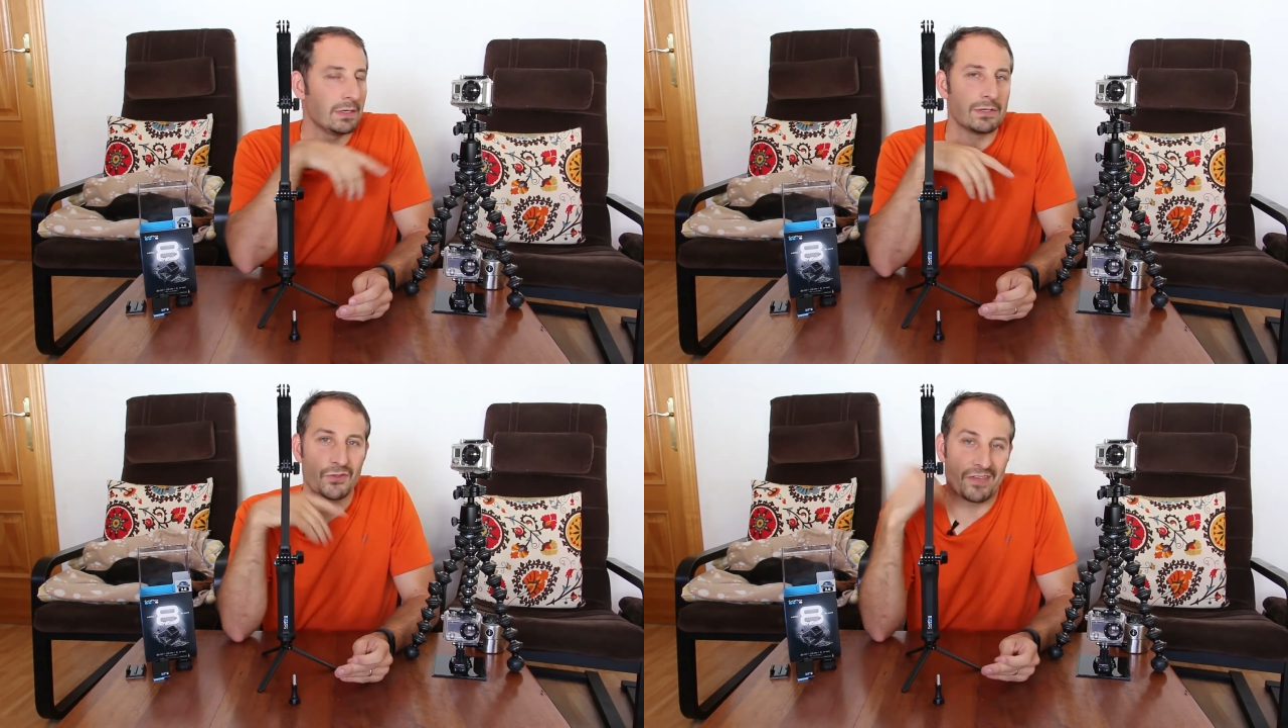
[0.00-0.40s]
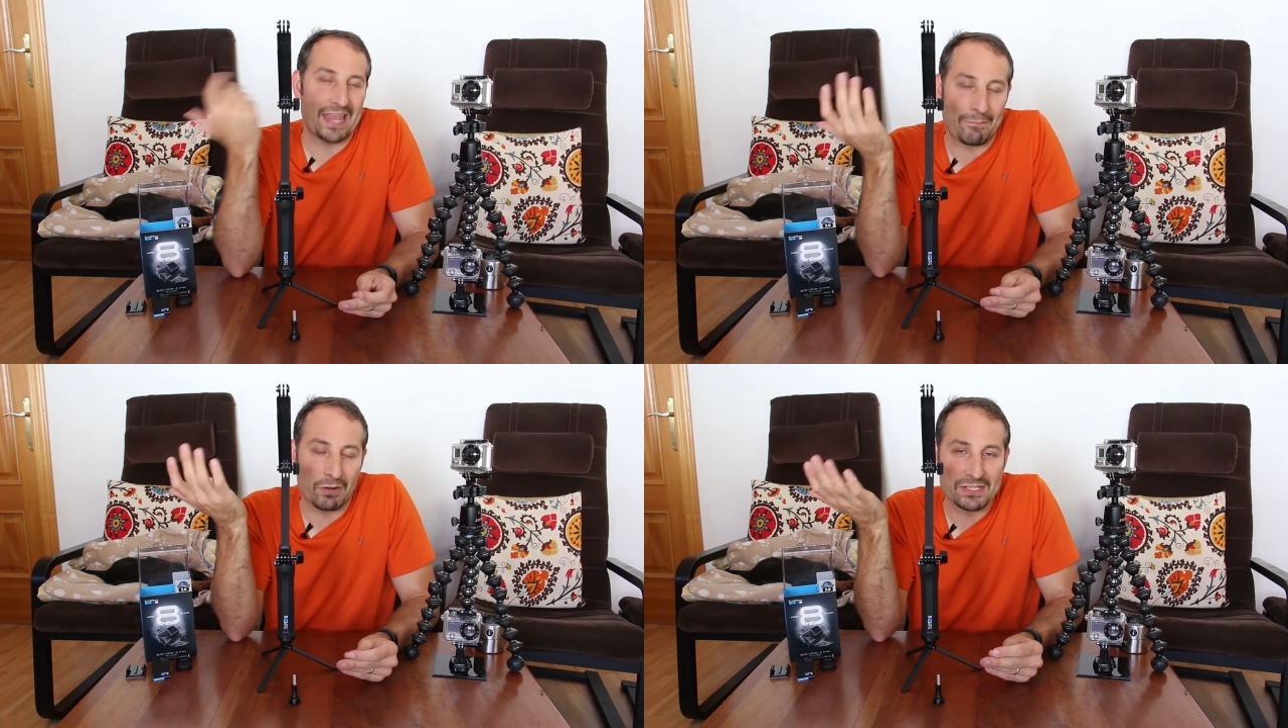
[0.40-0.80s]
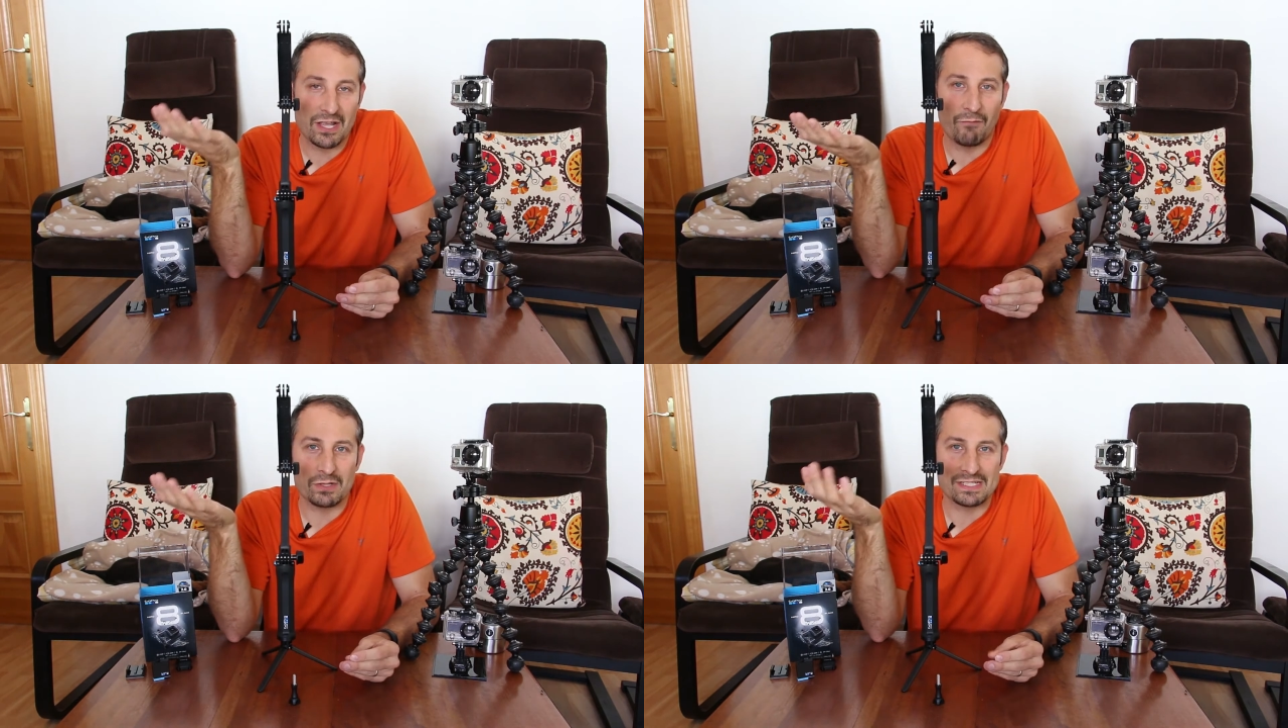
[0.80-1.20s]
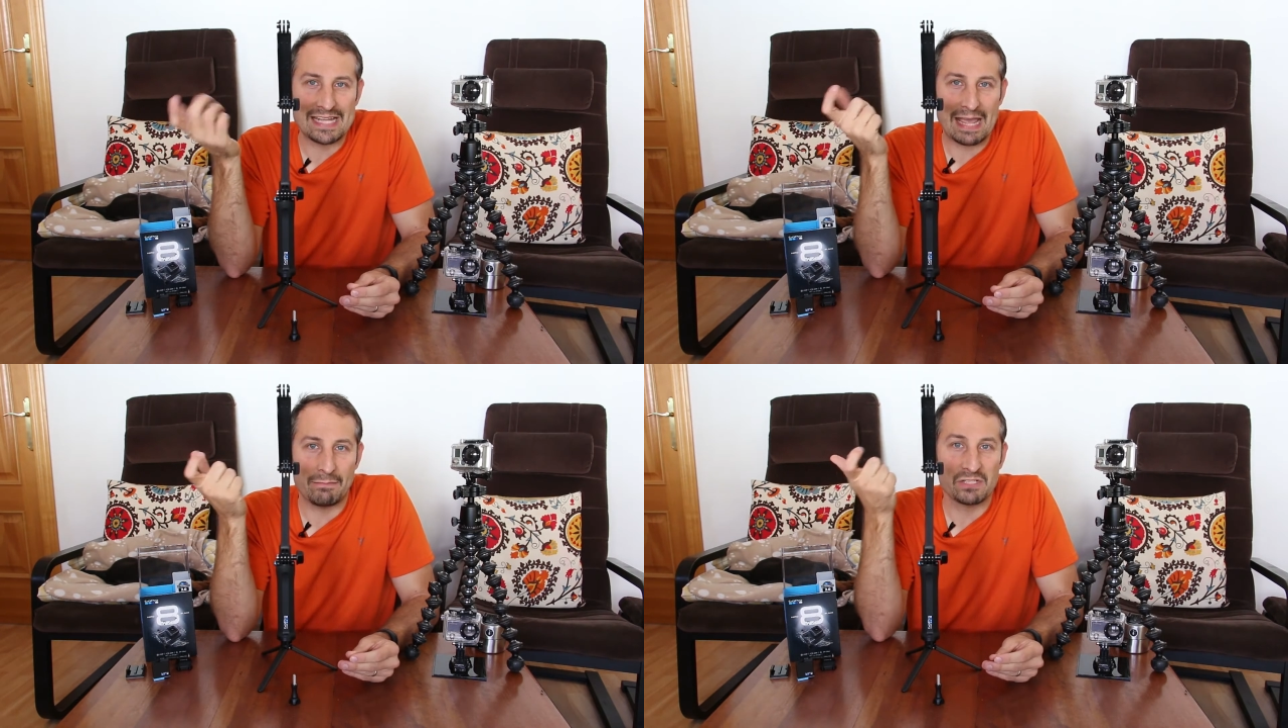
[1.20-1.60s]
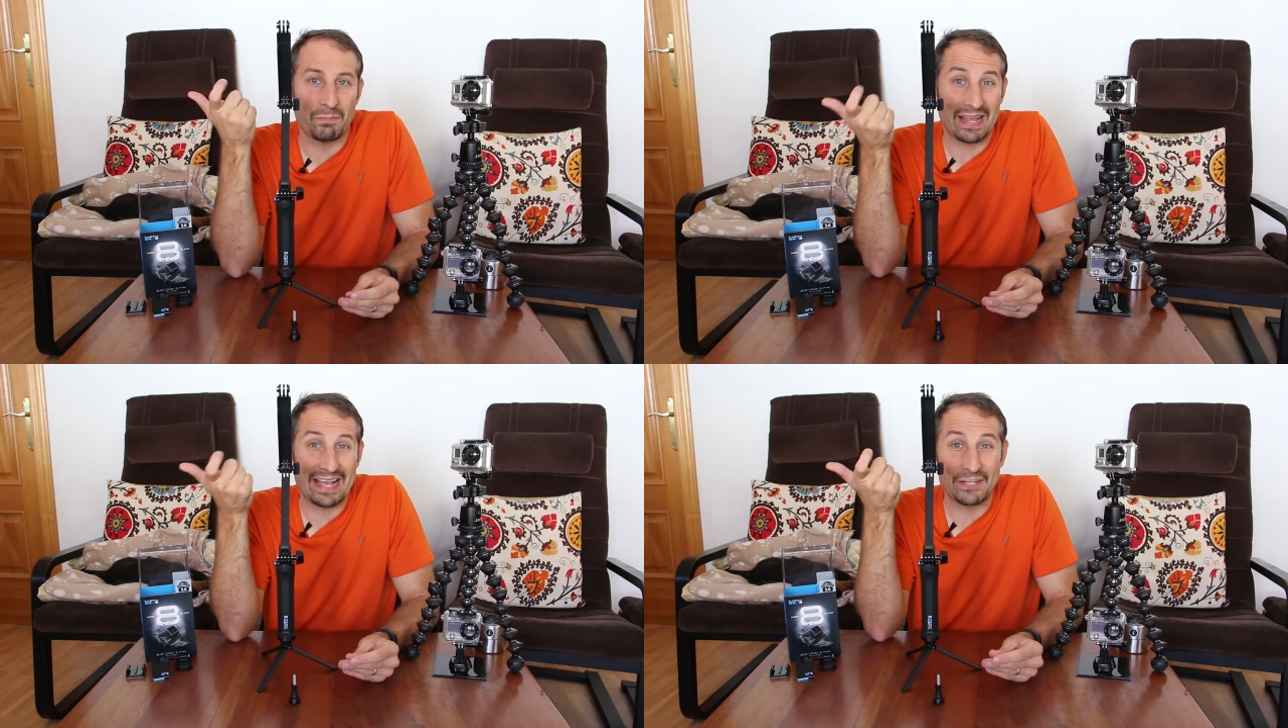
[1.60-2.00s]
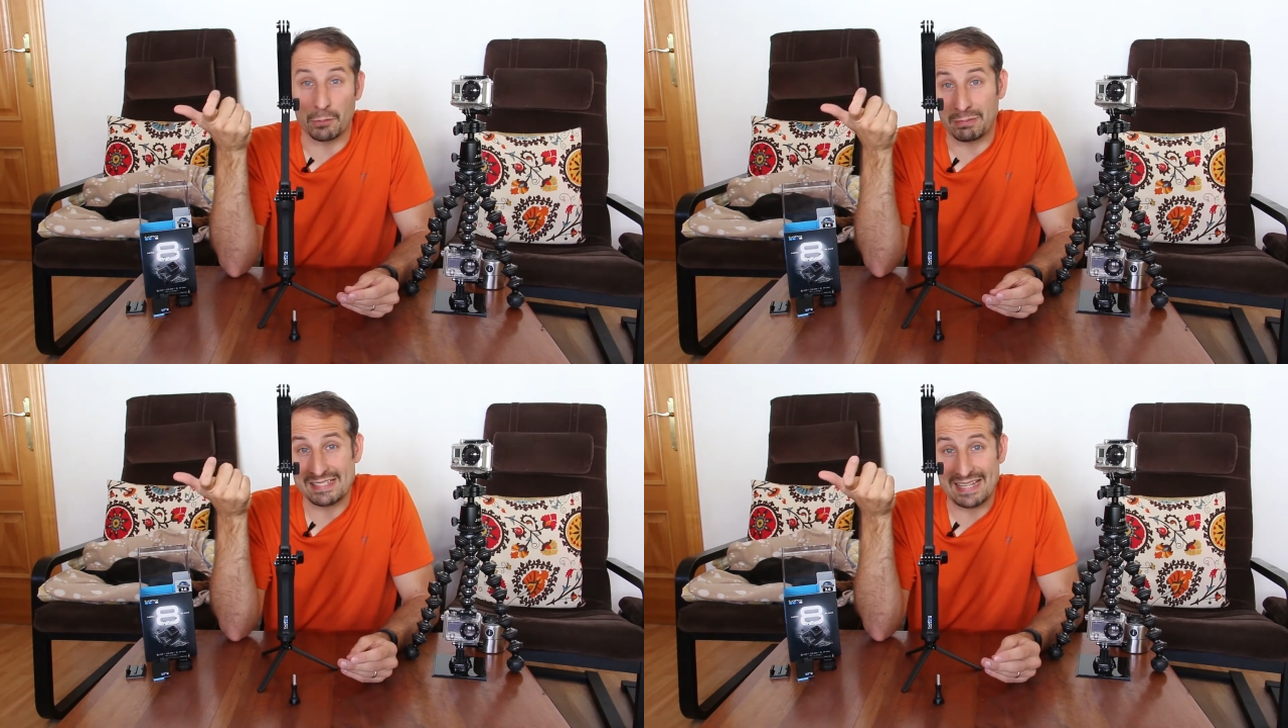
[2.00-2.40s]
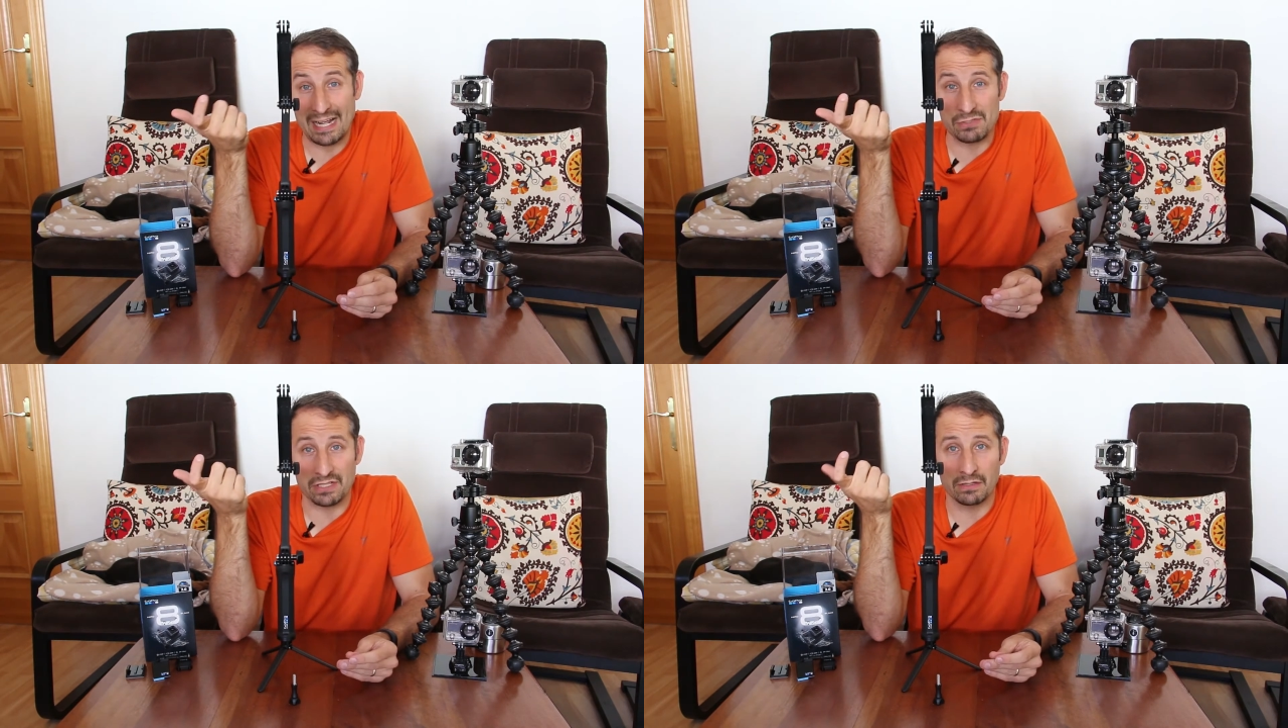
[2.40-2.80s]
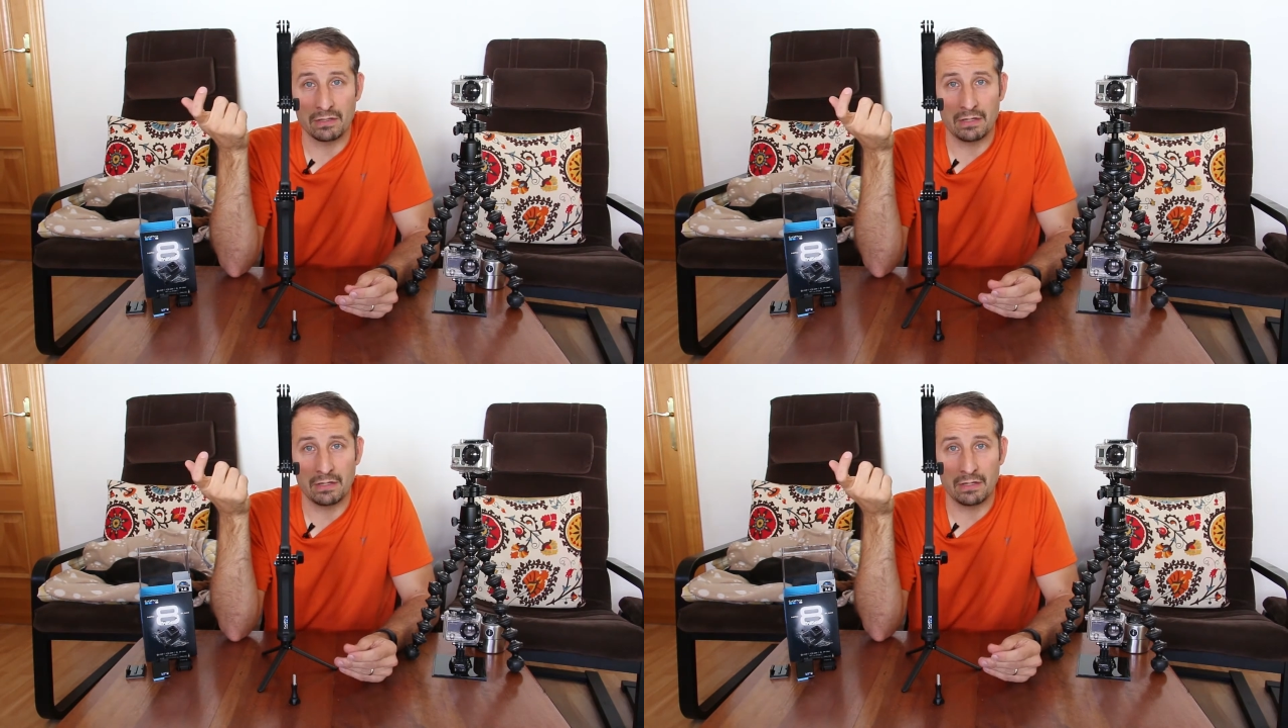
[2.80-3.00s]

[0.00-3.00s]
So the camera itself wasn't damaged, but I had to replace the housing.